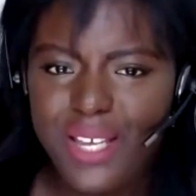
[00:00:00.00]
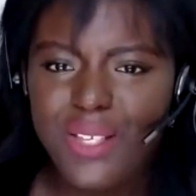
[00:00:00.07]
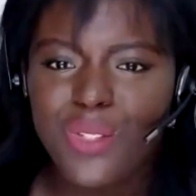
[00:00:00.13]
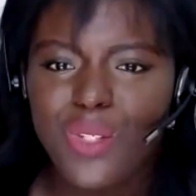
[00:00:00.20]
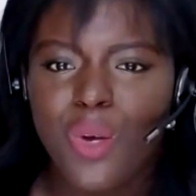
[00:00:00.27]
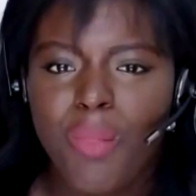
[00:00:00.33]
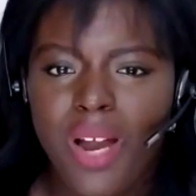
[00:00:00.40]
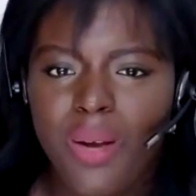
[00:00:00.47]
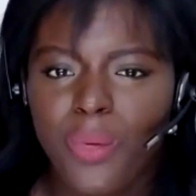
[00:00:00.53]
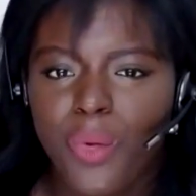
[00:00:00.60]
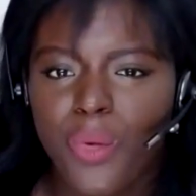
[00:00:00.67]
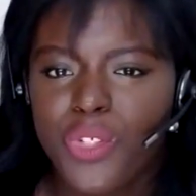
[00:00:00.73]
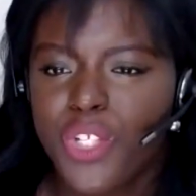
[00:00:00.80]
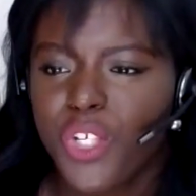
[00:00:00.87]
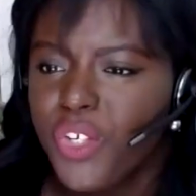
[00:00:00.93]
So my
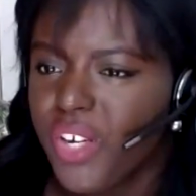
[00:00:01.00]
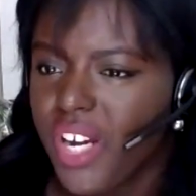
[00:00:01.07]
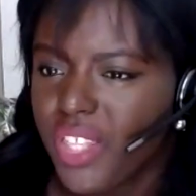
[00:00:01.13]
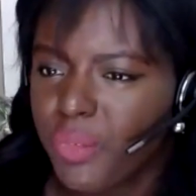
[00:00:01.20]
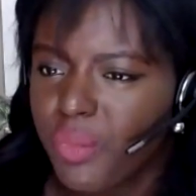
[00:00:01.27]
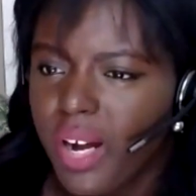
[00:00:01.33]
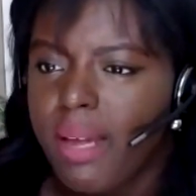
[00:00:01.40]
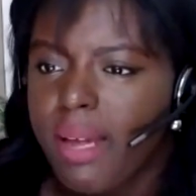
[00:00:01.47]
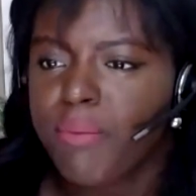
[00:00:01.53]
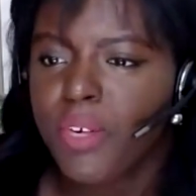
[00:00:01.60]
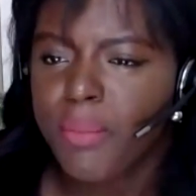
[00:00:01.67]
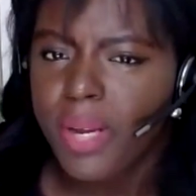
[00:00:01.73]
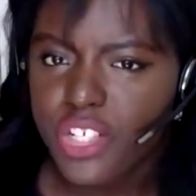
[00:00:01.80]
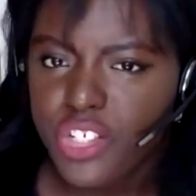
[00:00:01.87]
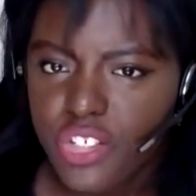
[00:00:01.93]
role is to create the right
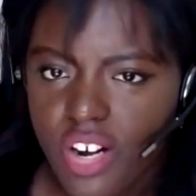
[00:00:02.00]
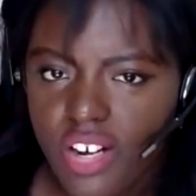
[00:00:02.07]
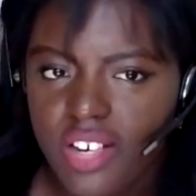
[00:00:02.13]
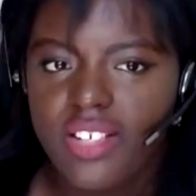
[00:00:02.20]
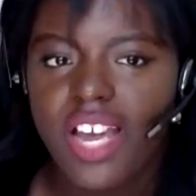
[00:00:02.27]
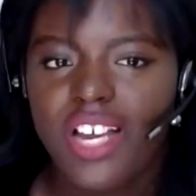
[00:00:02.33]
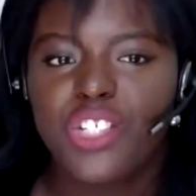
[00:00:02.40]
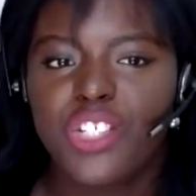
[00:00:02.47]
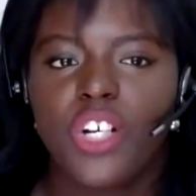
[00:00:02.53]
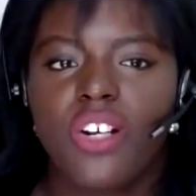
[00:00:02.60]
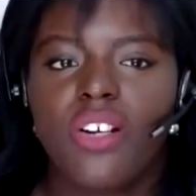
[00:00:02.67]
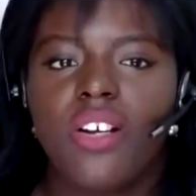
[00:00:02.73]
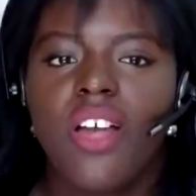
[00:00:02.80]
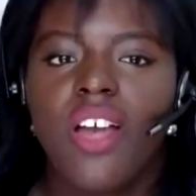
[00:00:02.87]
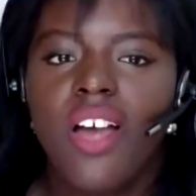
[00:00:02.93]
information architecture
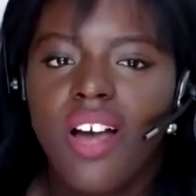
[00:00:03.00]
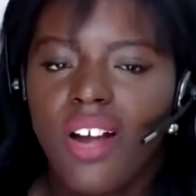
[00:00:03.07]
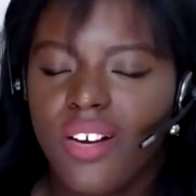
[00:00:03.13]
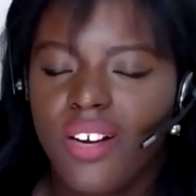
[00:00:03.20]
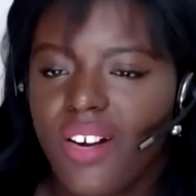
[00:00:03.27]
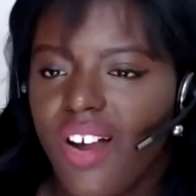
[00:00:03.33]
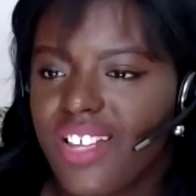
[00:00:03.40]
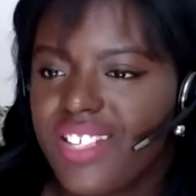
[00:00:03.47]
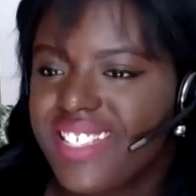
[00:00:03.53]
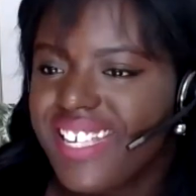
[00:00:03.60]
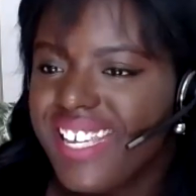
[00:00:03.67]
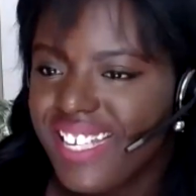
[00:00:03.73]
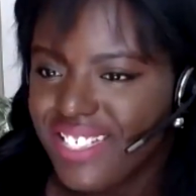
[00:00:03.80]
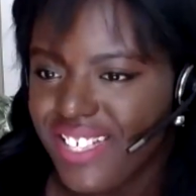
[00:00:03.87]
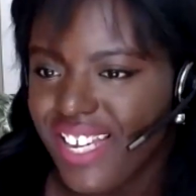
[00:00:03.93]
across
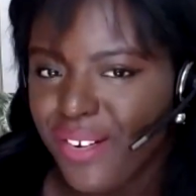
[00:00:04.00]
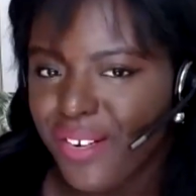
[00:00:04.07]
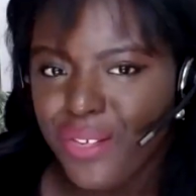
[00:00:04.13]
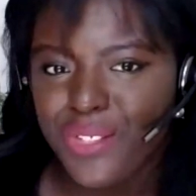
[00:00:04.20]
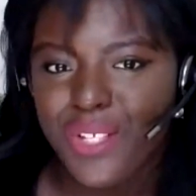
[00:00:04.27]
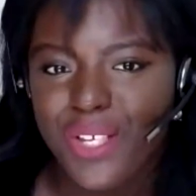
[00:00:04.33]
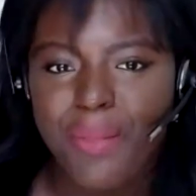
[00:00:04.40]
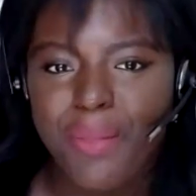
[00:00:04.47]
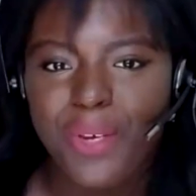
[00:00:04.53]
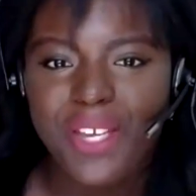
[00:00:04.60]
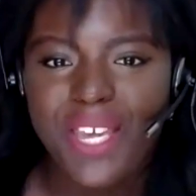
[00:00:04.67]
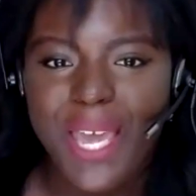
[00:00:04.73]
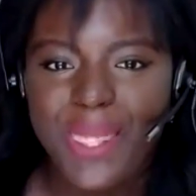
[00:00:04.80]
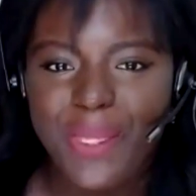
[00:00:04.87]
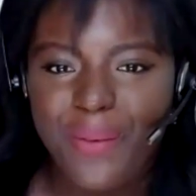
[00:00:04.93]
key channels to
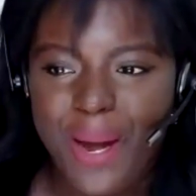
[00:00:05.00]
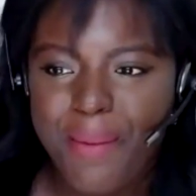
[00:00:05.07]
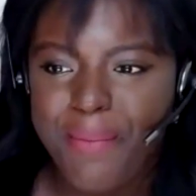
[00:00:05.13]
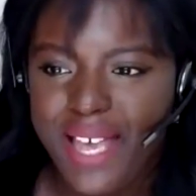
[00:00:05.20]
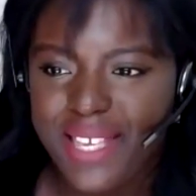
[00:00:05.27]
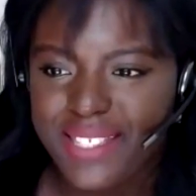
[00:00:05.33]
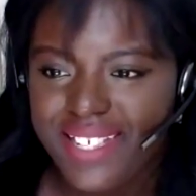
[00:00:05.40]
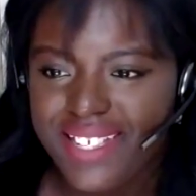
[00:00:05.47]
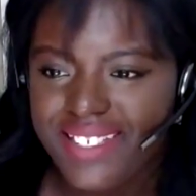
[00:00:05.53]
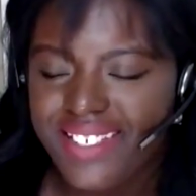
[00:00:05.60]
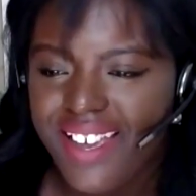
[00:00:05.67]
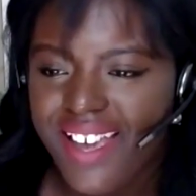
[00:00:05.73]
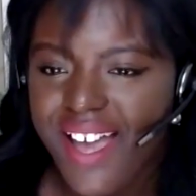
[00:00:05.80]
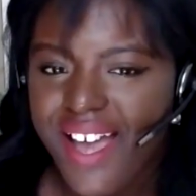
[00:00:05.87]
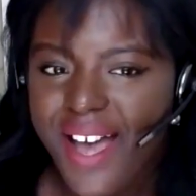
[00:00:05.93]
communicate the right message.
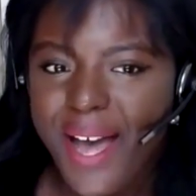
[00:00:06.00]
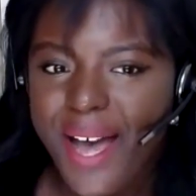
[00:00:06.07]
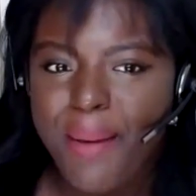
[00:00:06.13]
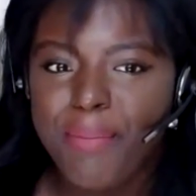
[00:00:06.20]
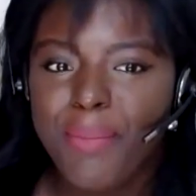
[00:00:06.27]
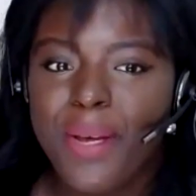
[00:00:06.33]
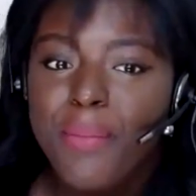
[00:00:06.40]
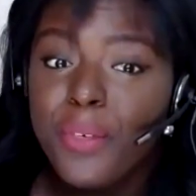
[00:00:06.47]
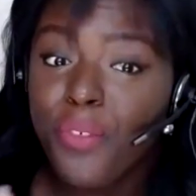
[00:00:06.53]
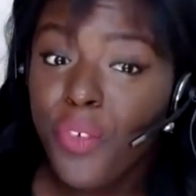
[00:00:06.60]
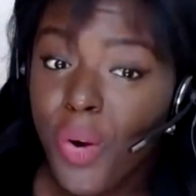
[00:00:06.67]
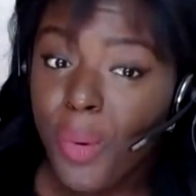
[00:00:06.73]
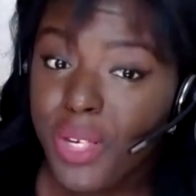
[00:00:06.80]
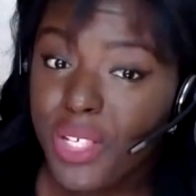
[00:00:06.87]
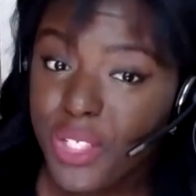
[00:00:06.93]
But
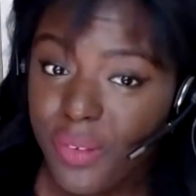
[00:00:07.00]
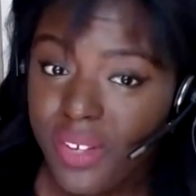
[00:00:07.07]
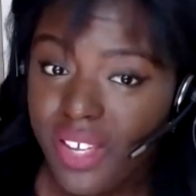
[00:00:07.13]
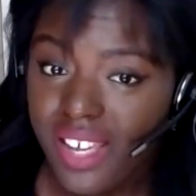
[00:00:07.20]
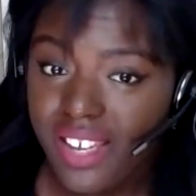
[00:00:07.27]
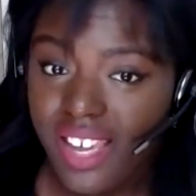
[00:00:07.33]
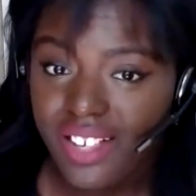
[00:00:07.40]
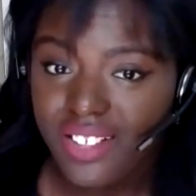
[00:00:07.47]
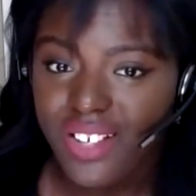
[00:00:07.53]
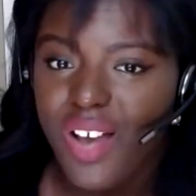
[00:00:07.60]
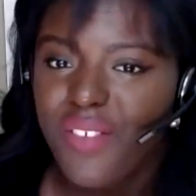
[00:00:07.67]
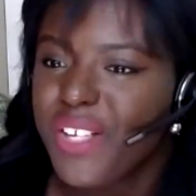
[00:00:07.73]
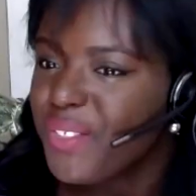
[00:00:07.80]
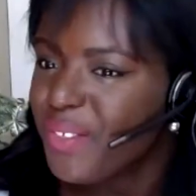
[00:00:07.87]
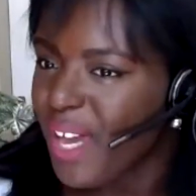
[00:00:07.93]
before we do get kicked
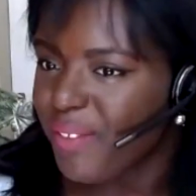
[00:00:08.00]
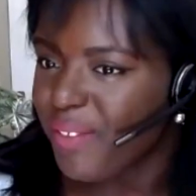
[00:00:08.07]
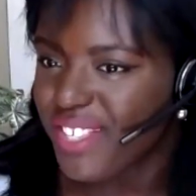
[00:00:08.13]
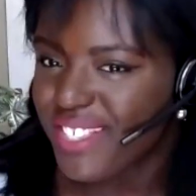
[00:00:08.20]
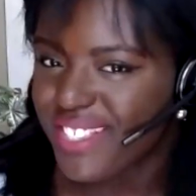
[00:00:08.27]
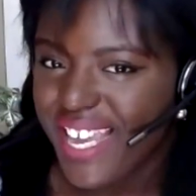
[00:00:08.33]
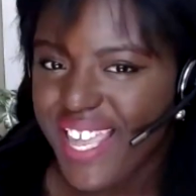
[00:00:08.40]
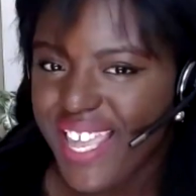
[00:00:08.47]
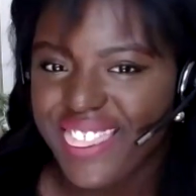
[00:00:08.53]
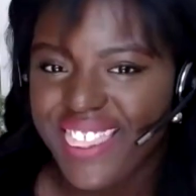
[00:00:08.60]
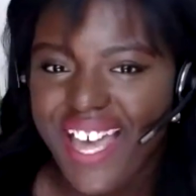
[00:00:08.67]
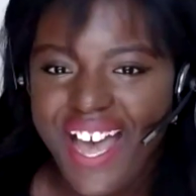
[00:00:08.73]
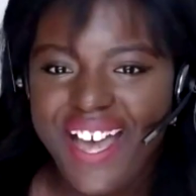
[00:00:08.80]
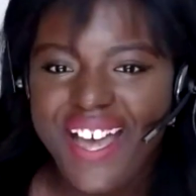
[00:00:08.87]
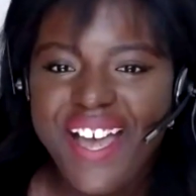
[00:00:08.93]
off, I do have to state
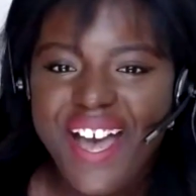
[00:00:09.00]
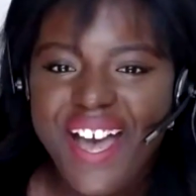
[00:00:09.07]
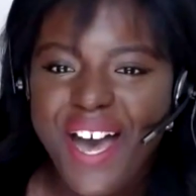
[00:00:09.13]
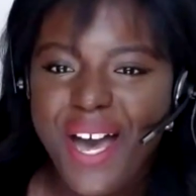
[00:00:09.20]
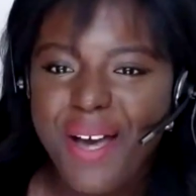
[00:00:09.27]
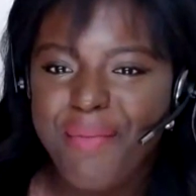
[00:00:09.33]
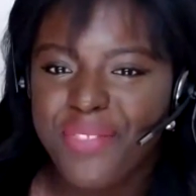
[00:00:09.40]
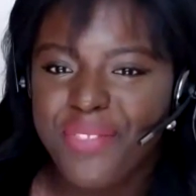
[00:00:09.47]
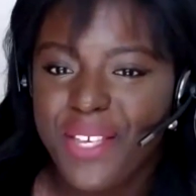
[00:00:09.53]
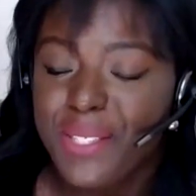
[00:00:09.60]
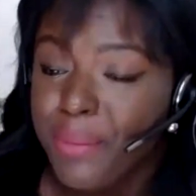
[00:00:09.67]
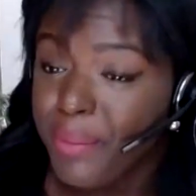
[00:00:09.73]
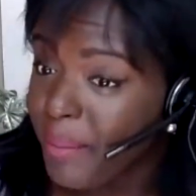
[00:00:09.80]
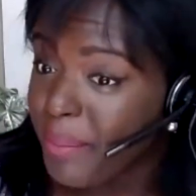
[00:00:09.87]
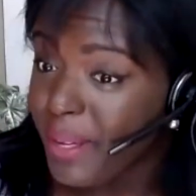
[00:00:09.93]
that
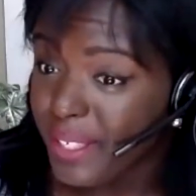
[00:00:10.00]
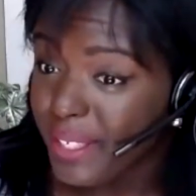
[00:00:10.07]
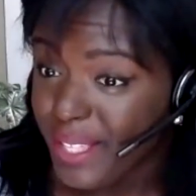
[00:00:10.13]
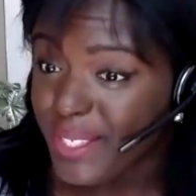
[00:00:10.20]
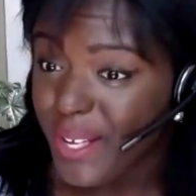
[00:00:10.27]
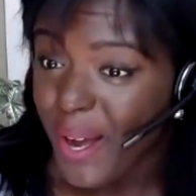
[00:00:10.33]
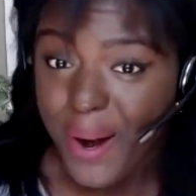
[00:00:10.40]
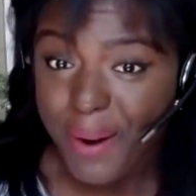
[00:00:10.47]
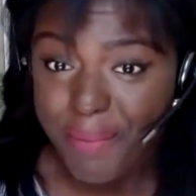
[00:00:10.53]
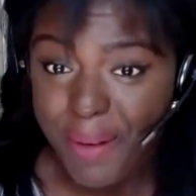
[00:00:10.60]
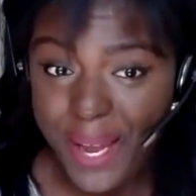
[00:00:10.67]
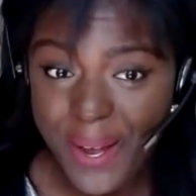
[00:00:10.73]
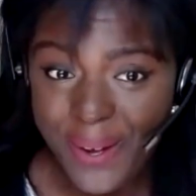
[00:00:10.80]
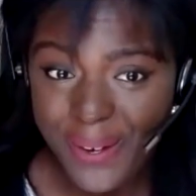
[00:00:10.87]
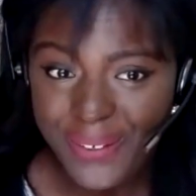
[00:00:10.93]
these opinions are
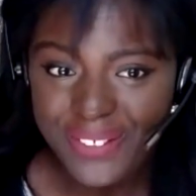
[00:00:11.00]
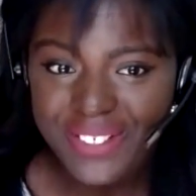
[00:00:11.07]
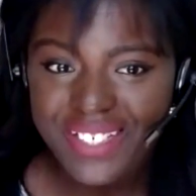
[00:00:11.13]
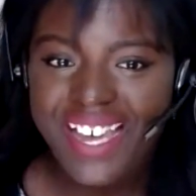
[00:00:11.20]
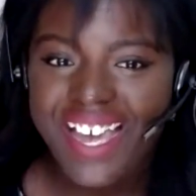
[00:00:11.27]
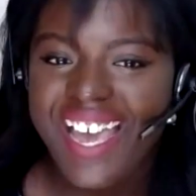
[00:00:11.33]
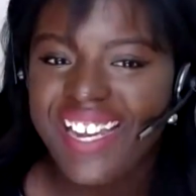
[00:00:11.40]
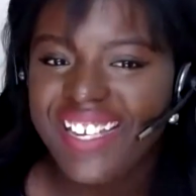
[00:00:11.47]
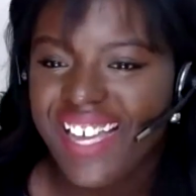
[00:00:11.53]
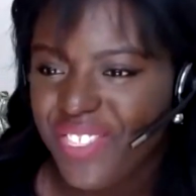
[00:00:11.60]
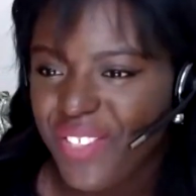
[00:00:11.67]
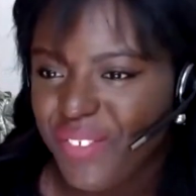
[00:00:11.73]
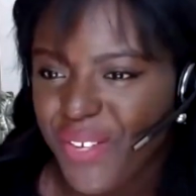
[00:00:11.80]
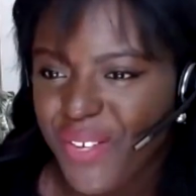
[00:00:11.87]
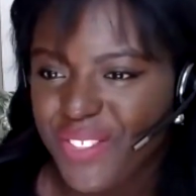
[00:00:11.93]
my own and not
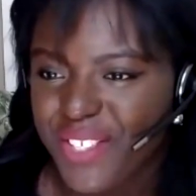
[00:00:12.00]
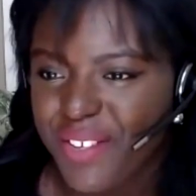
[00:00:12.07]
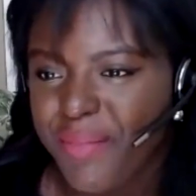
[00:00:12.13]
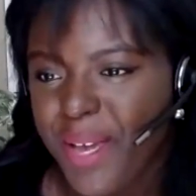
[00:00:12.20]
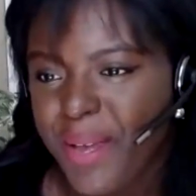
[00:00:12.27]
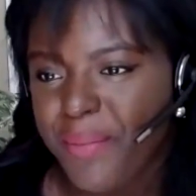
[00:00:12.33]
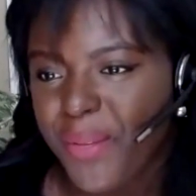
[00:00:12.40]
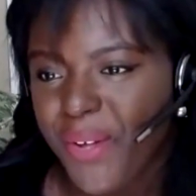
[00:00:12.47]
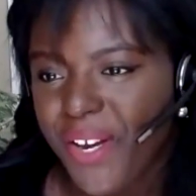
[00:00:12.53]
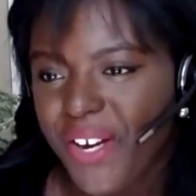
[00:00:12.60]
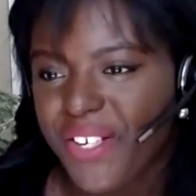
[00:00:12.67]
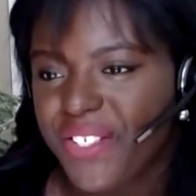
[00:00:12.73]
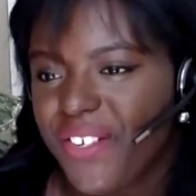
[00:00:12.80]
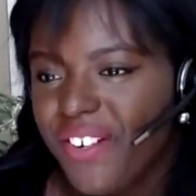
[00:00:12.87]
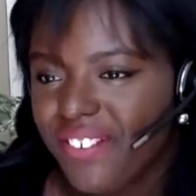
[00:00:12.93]
the views of my
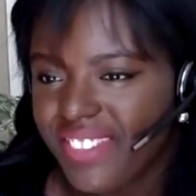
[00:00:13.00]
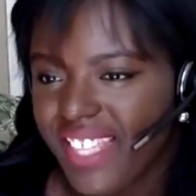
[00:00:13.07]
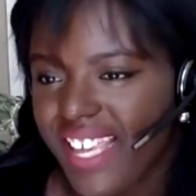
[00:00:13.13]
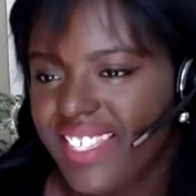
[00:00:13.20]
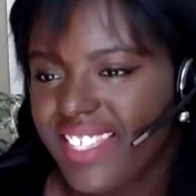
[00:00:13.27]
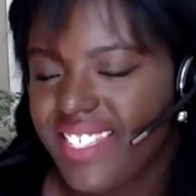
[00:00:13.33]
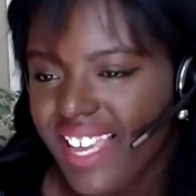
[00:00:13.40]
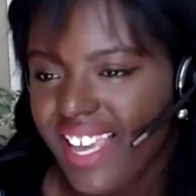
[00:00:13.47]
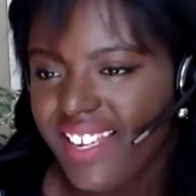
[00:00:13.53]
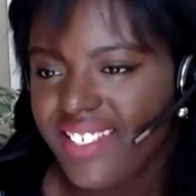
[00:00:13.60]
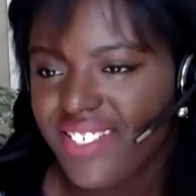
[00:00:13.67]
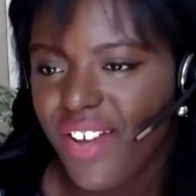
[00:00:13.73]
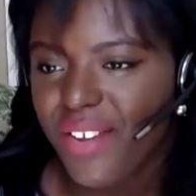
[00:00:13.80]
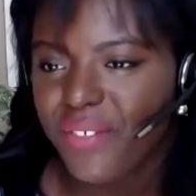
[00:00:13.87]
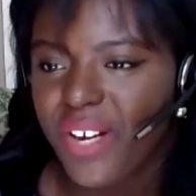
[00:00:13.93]
employer. So thanks again,
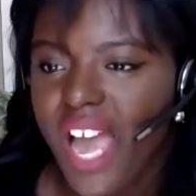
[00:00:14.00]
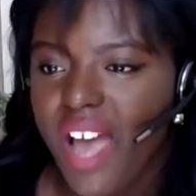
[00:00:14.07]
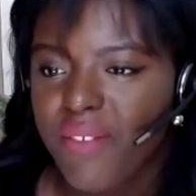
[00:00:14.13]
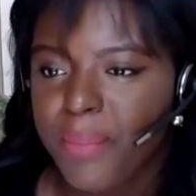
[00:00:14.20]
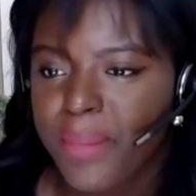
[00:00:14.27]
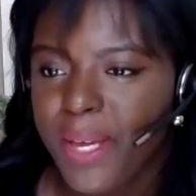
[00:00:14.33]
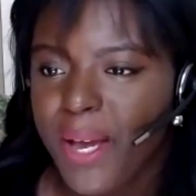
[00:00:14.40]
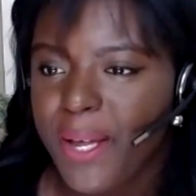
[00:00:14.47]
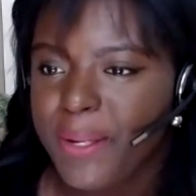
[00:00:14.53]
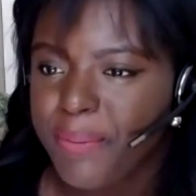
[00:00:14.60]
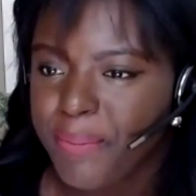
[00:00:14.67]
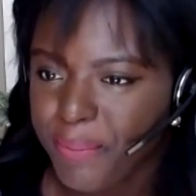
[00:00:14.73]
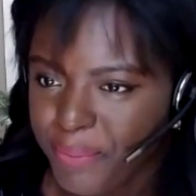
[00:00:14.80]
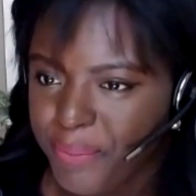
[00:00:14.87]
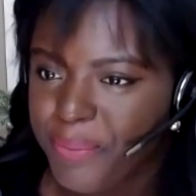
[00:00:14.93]
John, for having me on.